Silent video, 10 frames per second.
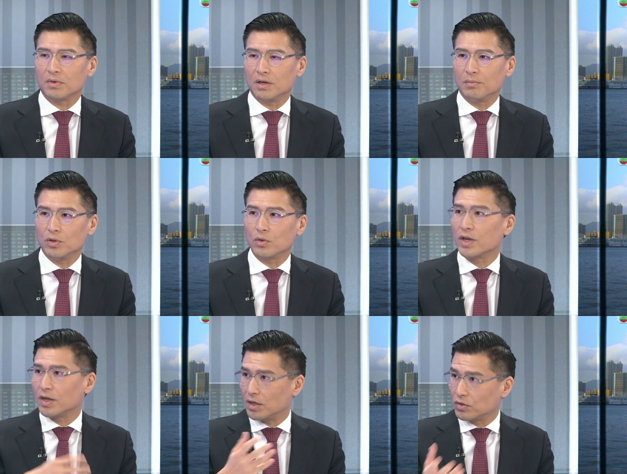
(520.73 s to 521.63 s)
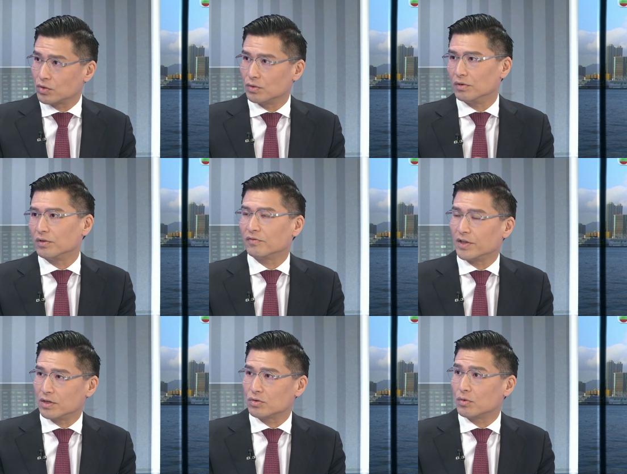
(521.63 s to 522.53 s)
looking into the
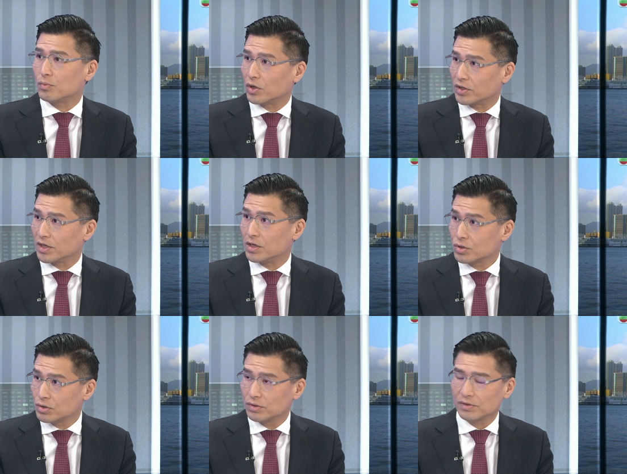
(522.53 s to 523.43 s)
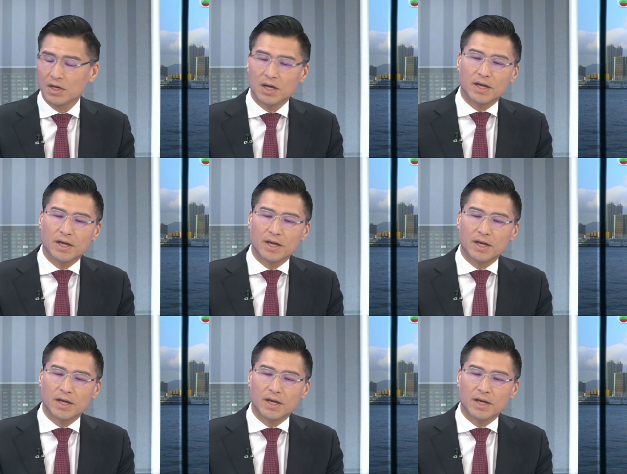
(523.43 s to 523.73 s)
financial product issues.